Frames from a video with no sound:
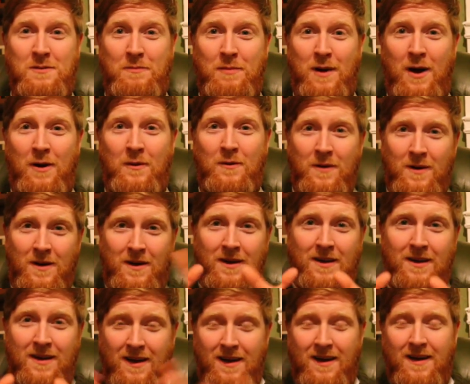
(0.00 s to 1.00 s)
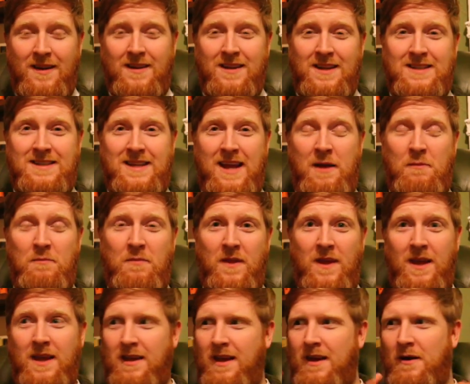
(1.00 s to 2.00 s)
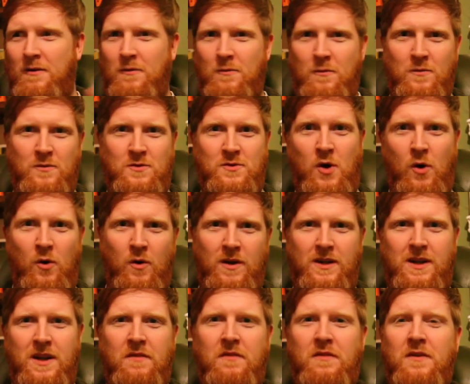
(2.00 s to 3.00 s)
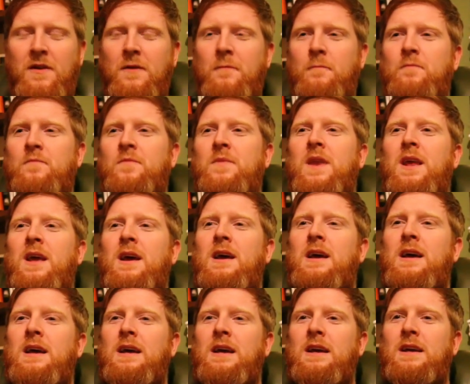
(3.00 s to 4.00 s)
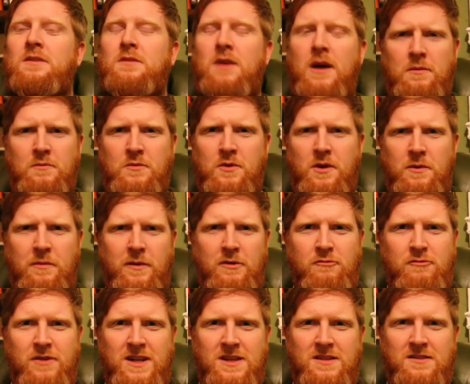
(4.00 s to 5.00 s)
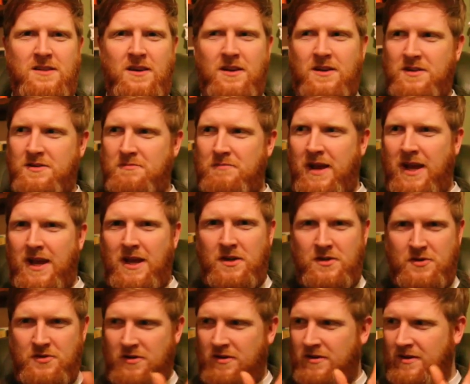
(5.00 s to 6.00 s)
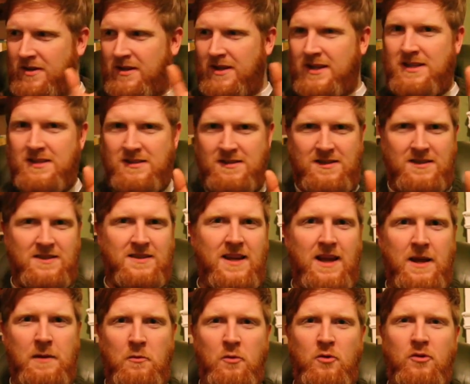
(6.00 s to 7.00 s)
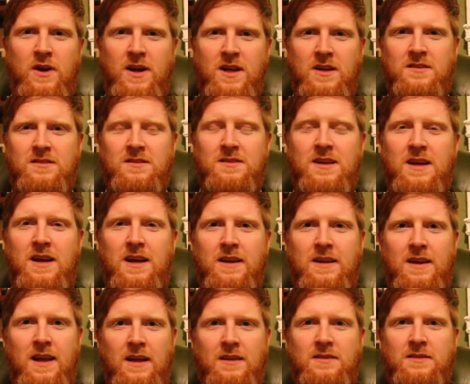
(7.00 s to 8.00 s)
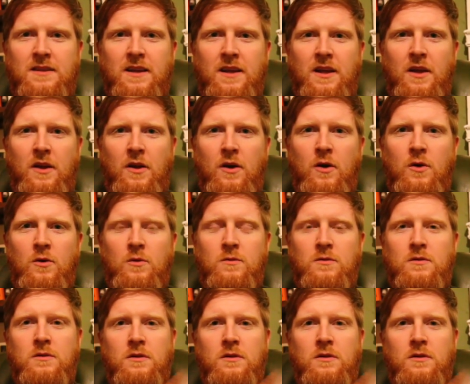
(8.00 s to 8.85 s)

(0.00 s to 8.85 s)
about the same thing, yet totally different. So I'm doing a bit of research, making sure that this is the same Chris. Next thing you know,